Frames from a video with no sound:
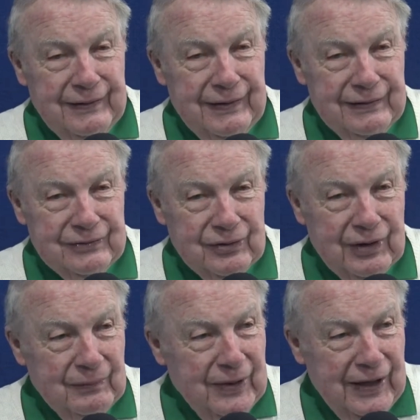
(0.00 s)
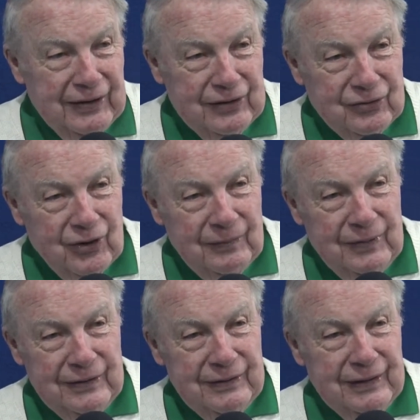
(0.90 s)
And so then we had the
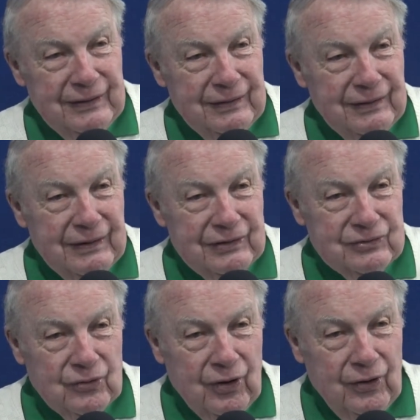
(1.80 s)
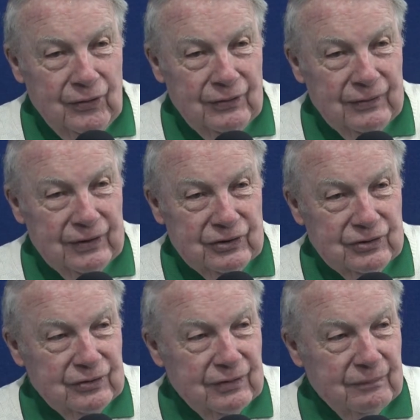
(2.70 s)
tournament, and it's grown, and this is,